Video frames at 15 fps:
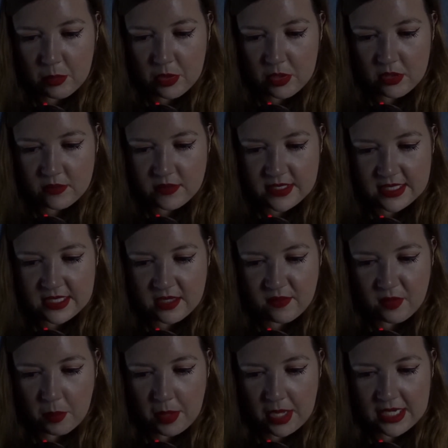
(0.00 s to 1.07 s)
He put the
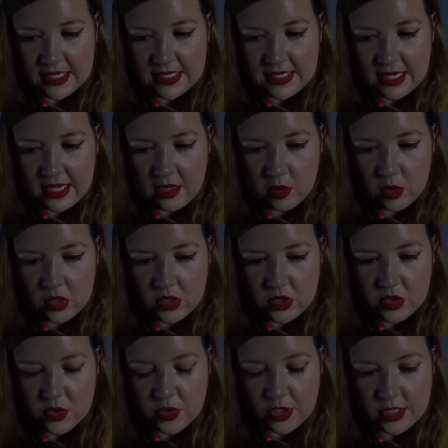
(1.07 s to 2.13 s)
receiver back down
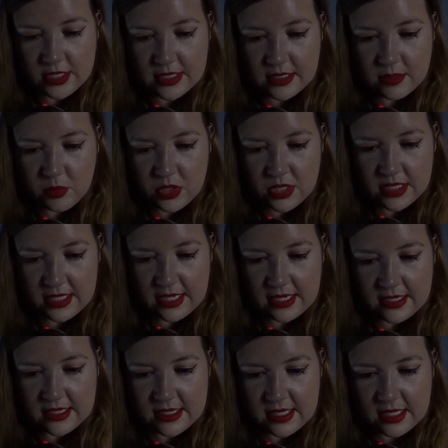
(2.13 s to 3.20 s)
and stroked his
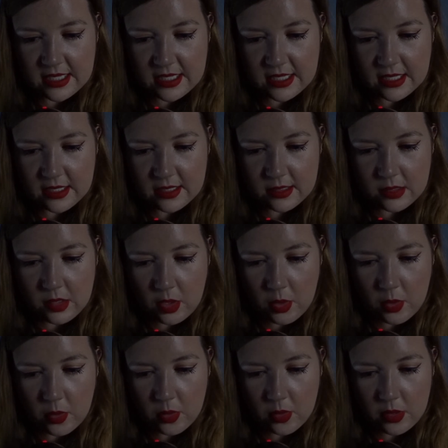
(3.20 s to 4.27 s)
moustache, thinking,
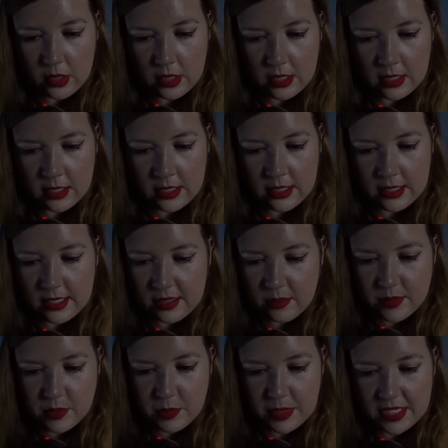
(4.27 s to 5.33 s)
no,
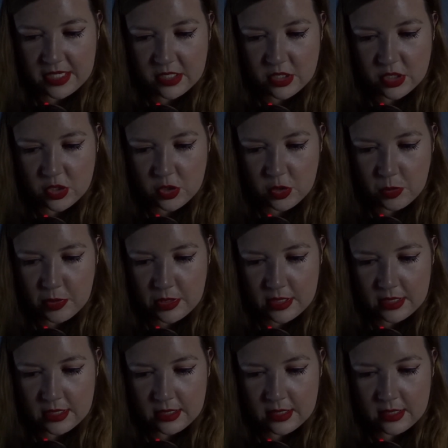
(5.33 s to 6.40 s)
he was being
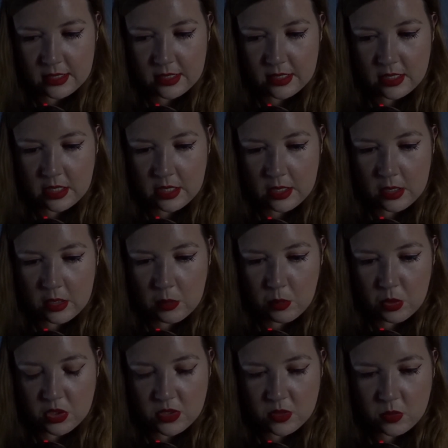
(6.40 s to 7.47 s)
stupid.
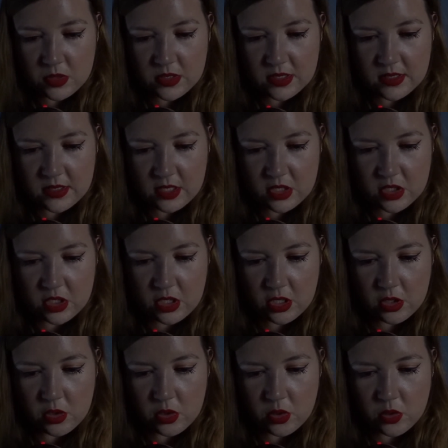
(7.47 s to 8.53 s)
Potter wasn't
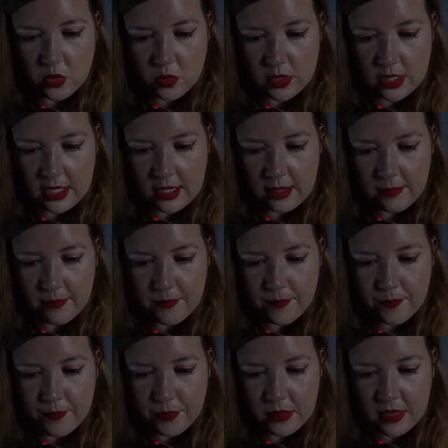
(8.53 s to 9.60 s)
such an unusual name.
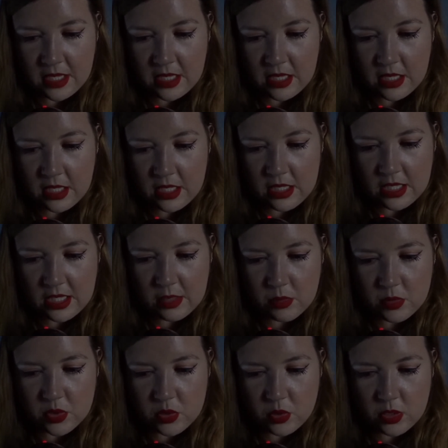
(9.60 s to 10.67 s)

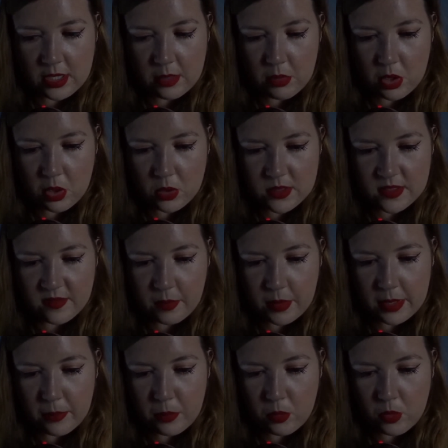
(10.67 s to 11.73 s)
He was sure there were
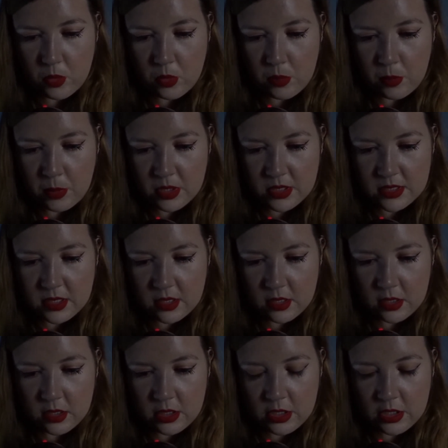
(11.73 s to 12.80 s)
lots of people called
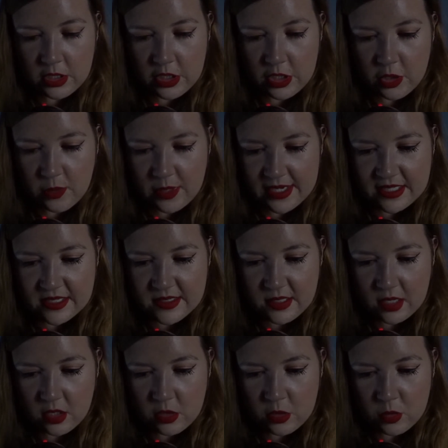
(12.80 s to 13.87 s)
Potter who had
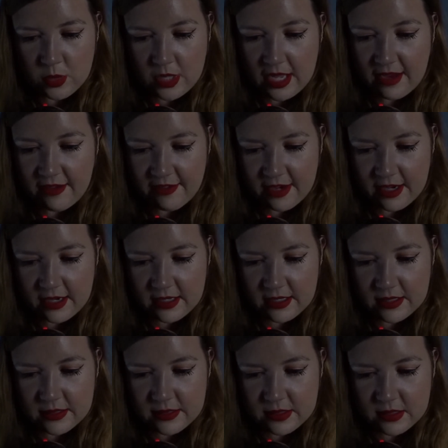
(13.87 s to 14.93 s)
a son called Harry.